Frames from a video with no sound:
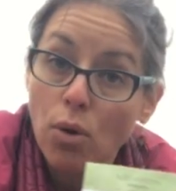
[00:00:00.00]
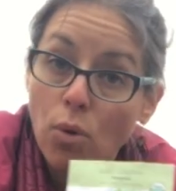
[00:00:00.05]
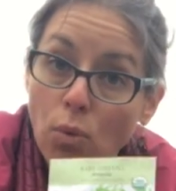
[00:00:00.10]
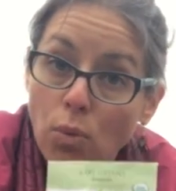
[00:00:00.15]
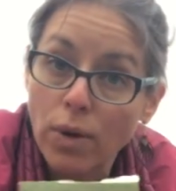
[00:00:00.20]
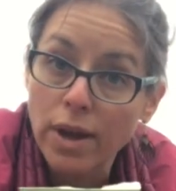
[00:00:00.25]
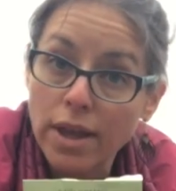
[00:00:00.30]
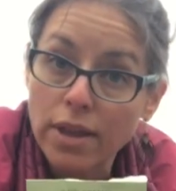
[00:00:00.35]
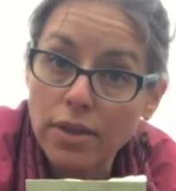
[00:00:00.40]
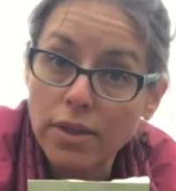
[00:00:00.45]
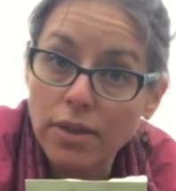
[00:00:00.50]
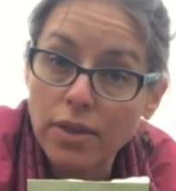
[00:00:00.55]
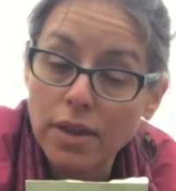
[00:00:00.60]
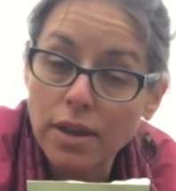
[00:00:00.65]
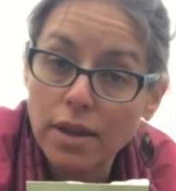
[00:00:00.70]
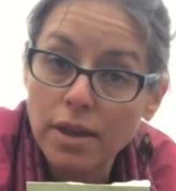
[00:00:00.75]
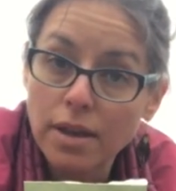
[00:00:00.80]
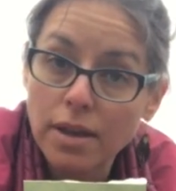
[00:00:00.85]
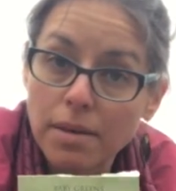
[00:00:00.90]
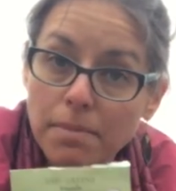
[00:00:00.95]
With
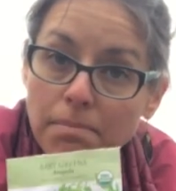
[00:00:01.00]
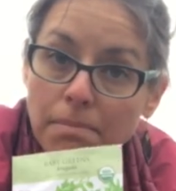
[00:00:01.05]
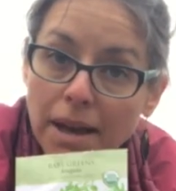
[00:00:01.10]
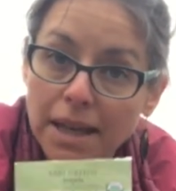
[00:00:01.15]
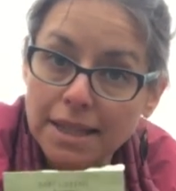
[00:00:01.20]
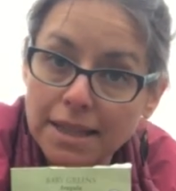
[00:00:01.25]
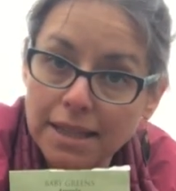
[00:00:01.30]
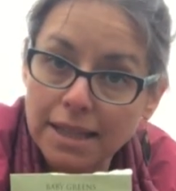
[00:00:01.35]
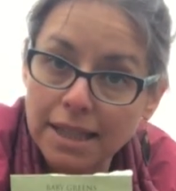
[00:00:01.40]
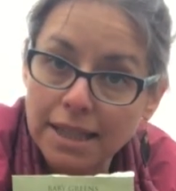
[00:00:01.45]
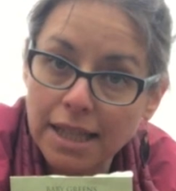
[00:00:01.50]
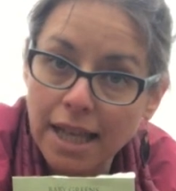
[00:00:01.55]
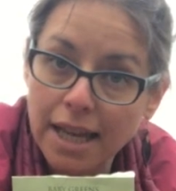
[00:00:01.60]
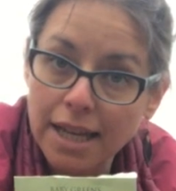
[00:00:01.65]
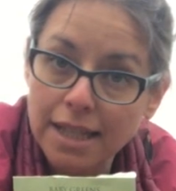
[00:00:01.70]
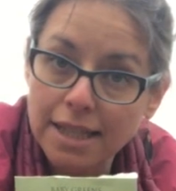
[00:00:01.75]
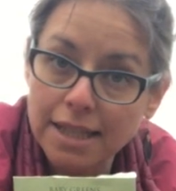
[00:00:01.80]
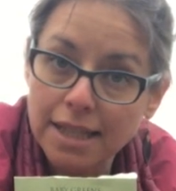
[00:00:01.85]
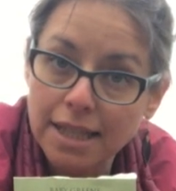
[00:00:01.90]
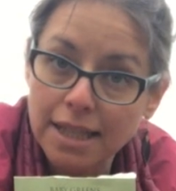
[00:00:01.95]
mesclun
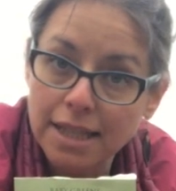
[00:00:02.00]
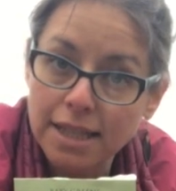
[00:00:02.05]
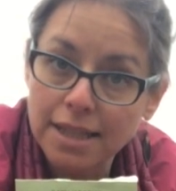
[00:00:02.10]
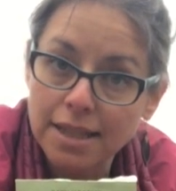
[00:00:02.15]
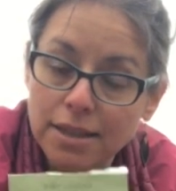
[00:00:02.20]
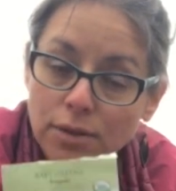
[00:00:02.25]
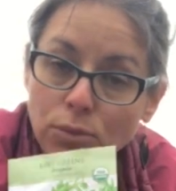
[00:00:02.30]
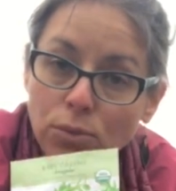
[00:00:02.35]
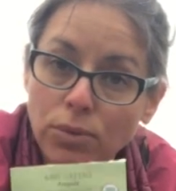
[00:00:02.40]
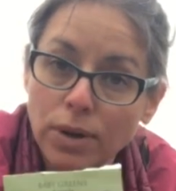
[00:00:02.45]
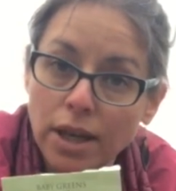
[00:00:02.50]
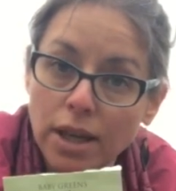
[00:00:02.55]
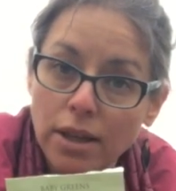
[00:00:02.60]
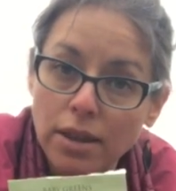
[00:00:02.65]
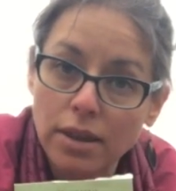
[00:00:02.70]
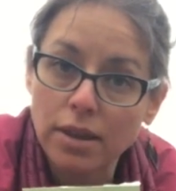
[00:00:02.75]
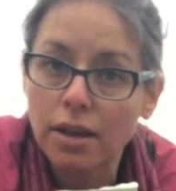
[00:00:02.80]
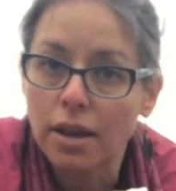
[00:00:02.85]
lettuces, with